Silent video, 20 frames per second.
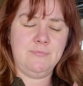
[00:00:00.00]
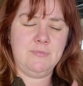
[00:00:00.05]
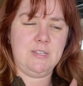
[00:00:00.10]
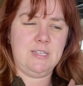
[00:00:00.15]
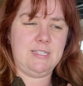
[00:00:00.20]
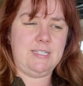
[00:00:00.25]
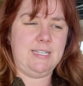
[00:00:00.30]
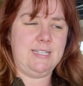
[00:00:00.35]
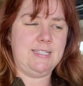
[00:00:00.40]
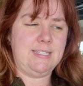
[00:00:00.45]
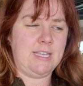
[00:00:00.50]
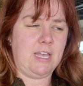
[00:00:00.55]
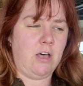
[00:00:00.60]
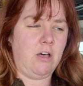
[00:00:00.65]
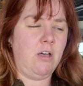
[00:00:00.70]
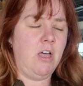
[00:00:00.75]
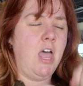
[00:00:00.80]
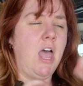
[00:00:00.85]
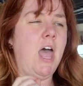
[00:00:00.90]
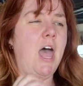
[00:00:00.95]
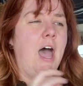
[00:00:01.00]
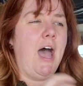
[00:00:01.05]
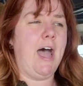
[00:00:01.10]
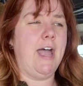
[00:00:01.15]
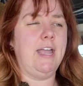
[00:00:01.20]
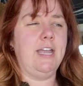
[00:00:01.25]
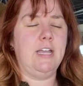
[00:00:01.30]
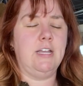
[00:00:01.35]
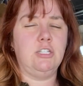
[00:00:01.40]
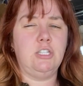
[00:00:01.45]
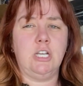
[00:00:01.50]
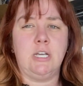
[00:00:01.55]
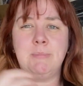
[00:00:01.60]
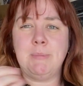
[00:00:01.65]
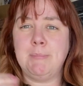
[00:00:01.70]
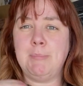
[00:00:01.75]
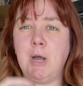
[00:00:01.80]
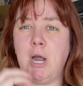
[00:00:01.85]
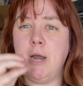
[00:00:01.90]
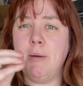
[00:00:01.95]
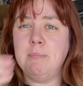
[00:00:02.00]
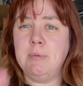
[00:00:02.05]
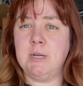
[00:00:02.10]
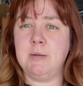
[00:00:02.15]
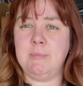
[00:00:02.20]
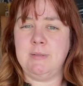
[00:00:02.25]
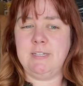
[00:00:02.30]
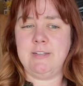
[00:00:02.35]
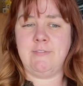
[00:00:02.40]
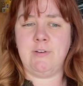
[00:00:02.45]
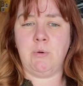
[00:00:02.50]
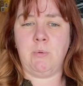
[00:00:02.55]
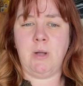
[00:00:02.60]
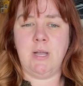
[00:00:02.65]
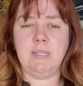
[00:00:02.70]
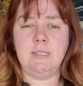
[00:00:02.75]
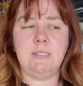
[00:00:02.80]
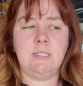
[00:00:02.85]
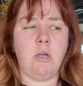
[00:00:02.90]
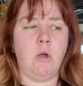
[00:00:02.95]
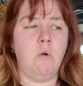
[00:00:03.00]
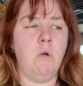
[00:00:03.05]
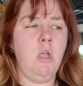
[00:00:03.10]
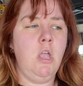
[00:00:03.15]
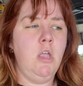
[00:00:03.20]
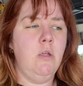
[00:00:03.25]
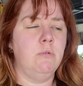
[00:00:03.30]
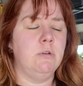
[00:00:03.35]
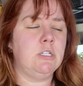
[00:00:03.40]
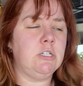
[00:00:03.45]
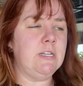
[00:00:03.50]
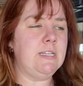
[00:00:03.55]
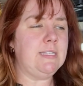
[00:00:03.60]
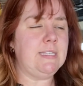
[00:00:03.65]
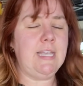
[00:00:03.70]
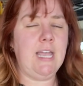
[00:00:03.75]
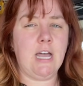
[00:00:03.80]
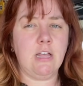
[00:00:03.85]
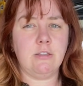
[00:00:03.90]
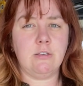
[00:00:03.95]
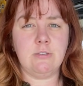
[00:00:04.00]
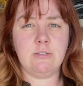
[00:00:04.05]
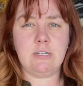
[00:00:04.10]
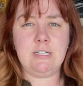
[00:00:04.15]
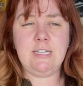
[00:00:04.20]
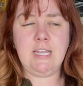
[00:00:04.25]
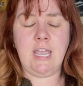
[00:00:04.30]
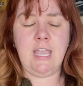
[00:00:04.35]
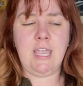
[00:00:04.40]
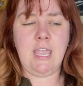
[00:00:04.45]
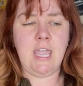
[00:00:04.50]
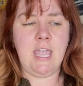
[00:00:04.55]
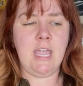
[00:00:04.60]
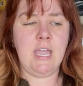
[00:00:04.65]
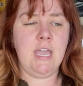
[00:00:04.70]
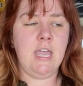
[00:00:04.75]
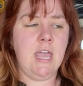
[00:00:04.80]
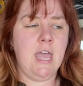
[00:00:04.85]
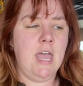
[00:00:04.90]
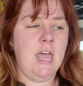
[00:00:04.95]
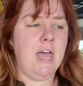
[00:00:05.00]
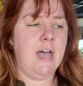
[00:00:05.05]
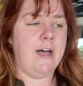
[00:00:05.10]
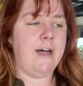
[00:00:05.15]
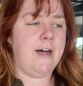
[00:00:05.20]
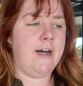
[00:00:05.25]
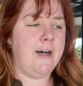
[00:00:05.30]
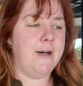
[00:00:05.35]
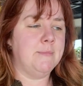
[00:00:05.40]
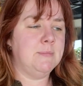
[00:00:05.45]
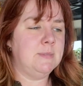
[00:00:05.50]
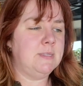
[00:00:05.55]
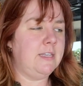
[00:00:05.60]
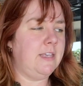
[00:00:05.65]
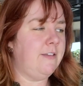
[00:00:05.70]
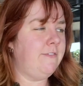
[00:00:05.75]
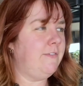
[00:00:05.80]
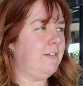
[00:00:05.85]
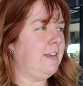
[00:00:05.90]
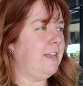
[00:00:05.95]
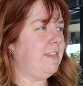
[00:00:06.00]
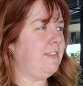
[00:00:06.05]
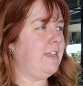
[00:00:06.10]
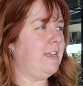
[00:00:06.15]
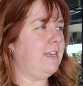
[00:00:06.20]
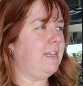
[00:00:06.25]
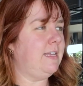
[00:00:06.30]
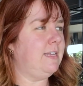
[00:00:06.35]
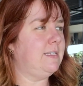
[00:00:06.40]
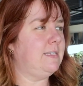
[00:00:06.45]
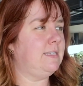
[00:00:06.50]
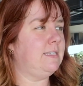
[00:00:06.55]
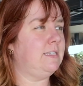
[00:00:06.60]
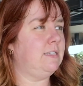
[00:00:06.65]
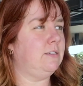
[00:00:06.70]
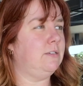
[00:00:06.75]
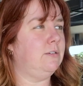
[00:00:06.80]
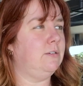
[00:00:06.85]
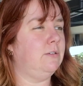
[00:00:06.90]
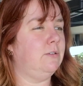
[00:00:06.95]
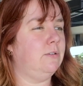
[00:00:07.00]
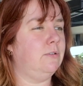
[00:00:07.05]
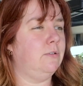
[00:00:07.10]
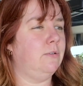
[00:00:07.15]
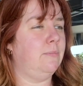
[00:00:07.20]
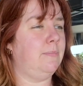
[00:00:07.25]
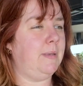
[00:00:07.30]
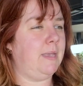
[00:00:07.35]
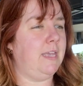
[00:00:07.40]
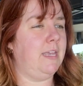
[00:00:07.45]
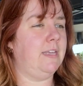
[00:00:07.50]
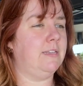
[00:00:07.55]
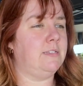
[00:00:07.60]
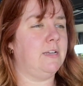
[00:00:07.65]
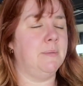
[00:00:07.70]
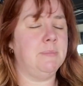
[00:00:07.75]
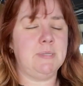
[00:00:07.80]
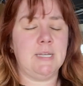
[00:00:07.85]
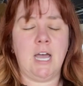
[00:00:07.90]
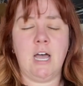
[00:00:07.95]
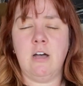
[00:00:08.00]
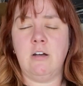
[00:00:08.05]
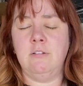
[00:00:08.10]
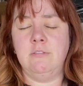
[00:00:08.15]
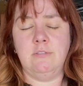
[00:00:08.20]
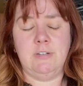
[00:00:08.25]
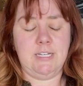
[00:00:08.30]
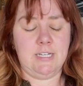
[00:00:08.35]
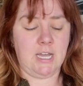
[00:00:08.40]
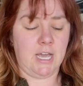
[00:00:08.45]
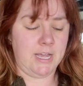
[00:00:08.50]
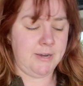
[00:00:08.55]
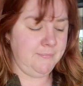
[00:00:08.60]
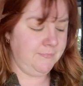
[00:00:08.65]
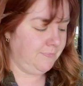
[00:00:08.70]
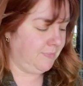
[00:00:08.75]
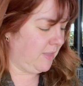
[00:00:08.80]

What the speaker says: seed cell, I took them apart and put them in different ones. So we're going to see how those are taking, see if anything needs to be dumped out and redone.